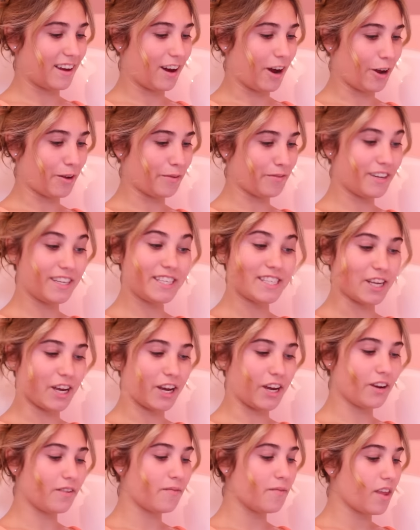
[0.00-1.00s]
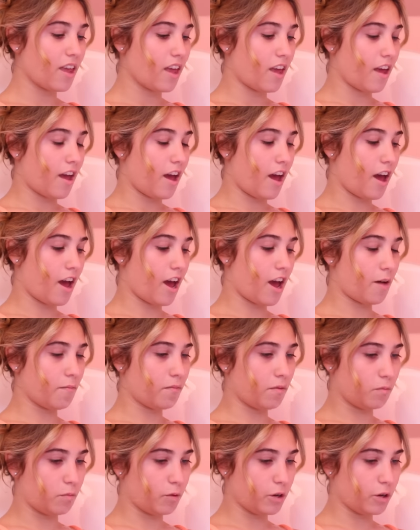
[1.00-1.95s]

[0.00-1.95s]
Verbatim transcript: Hopefully soon. Um,